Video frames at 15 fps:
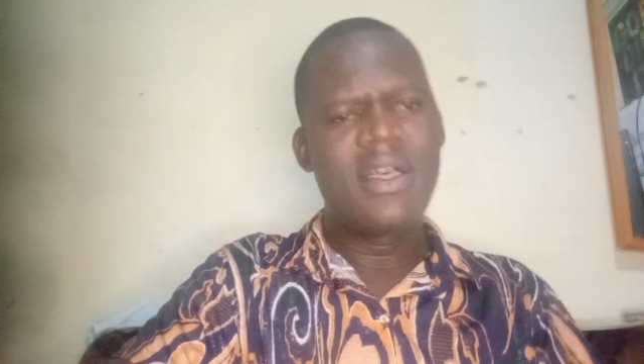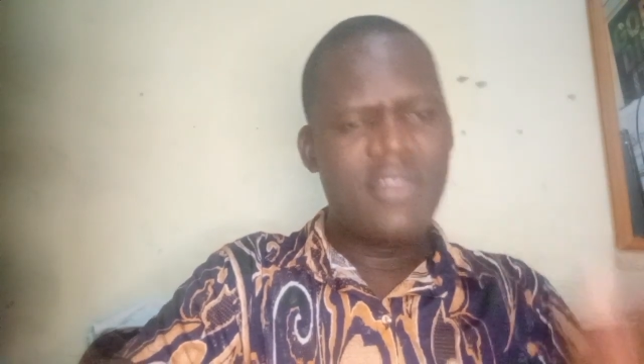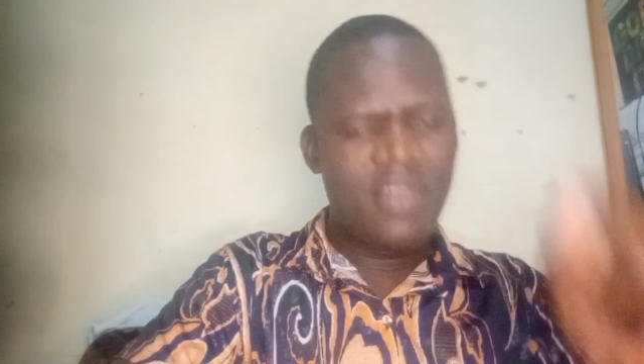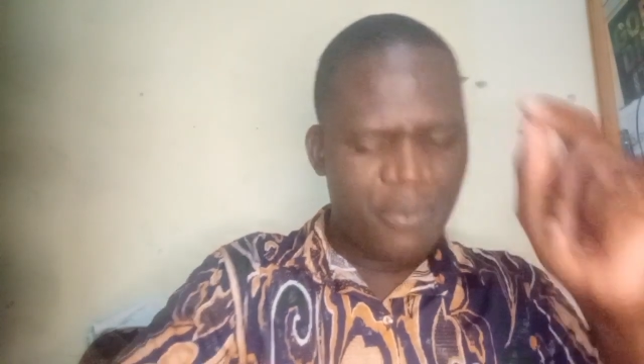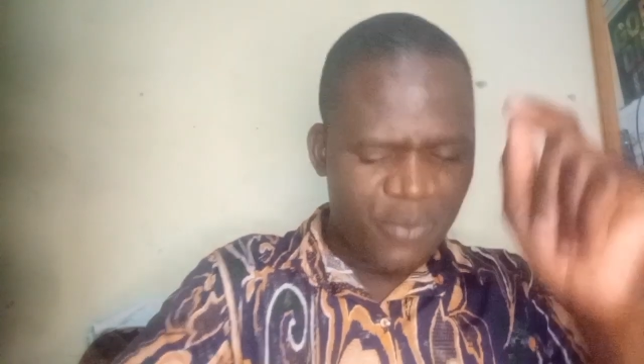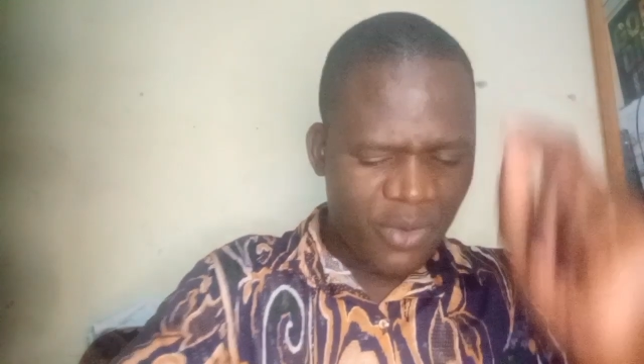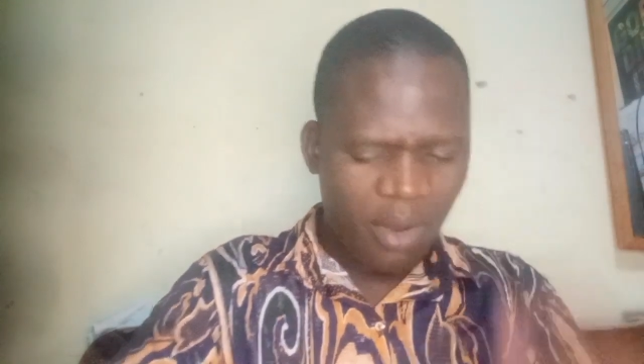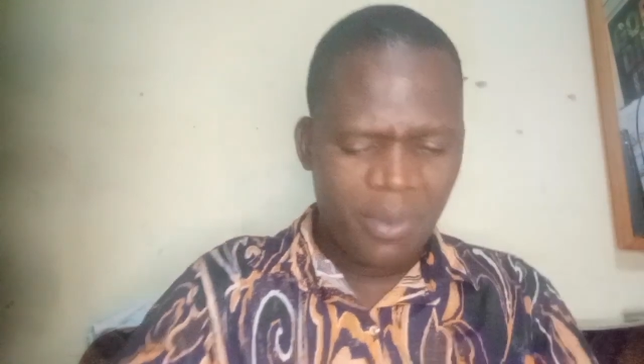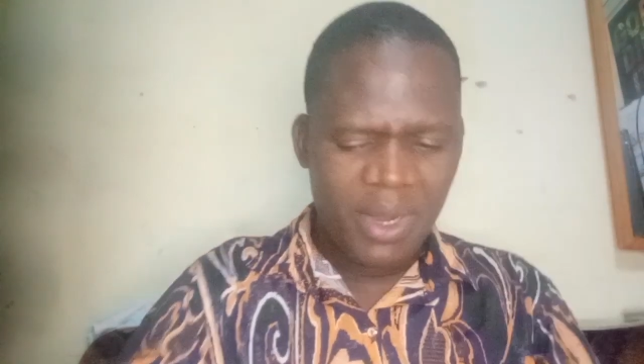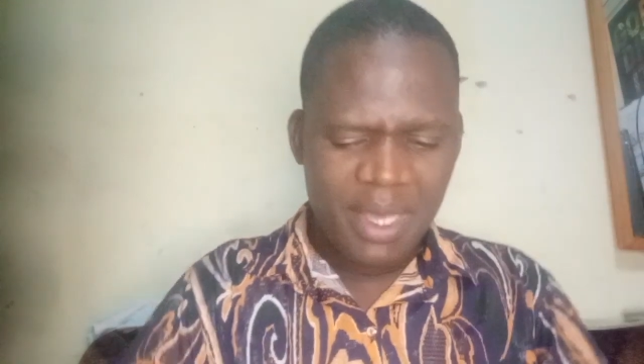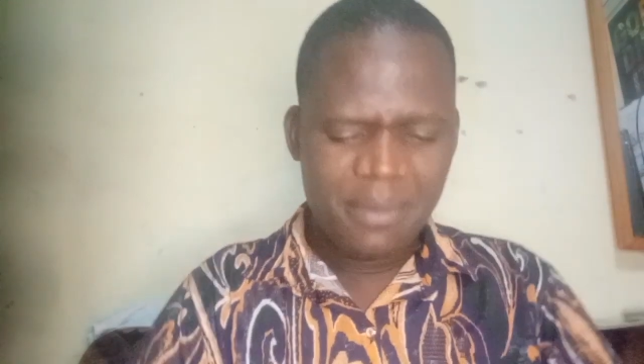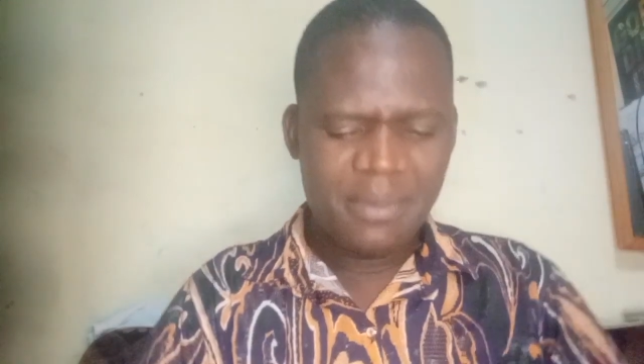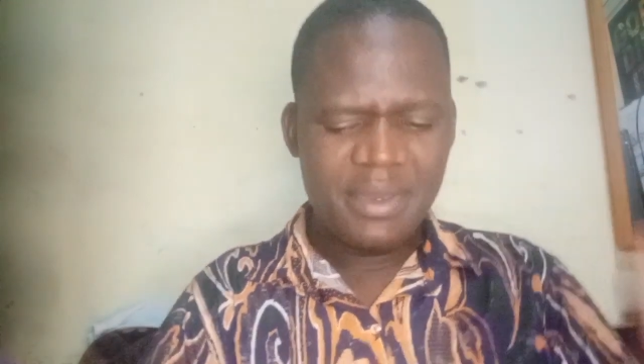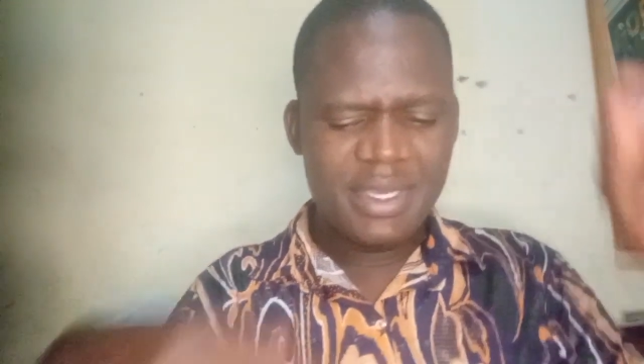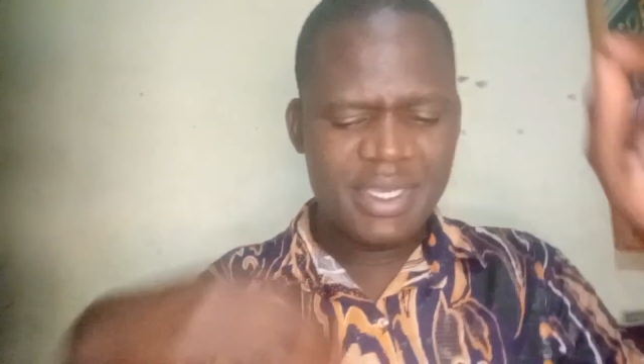The
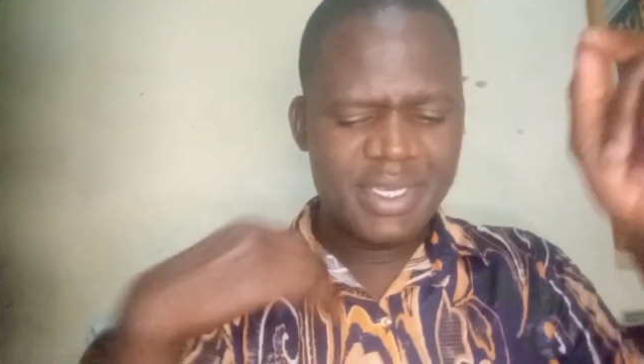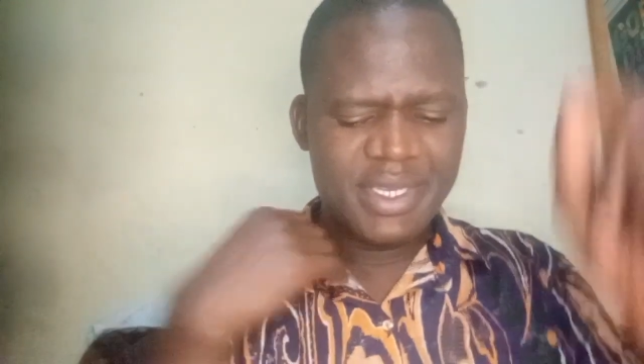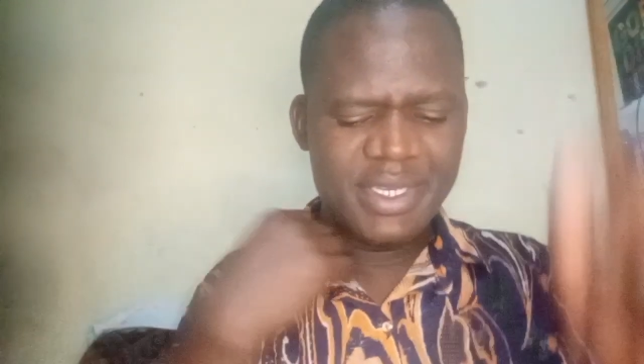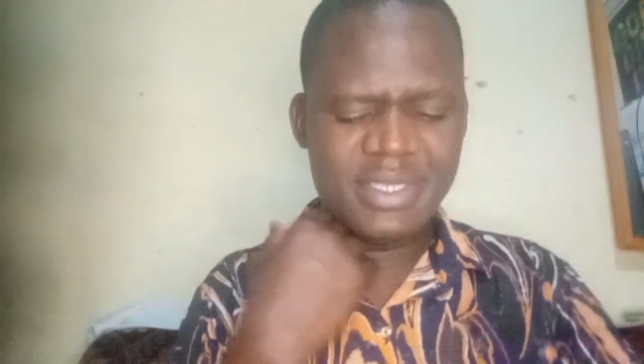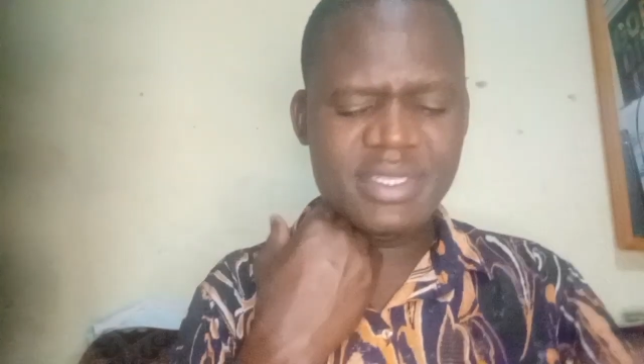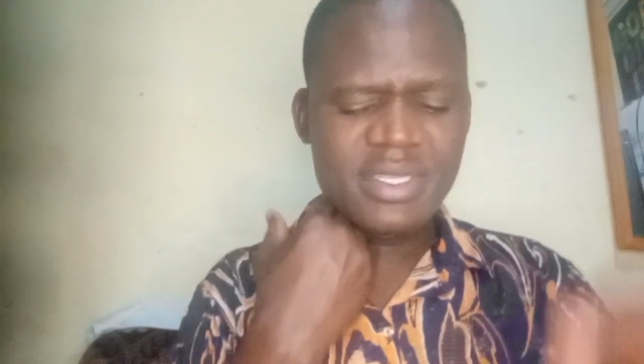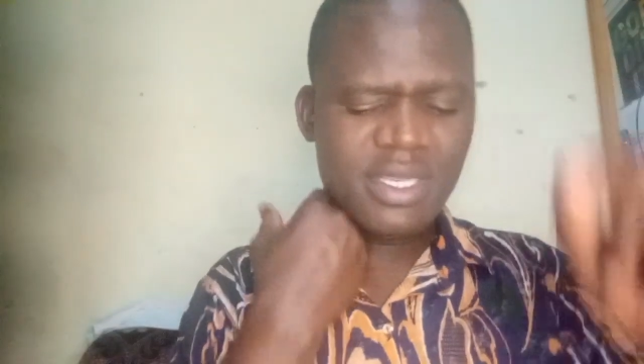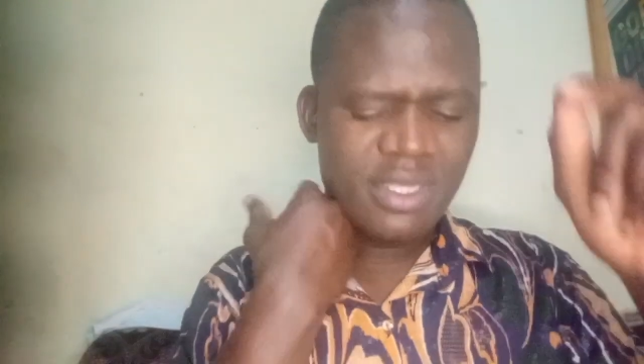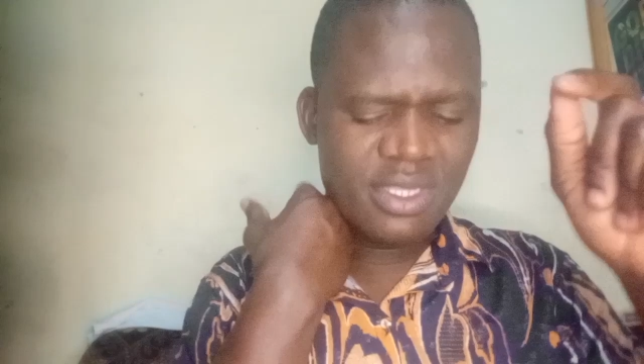problem is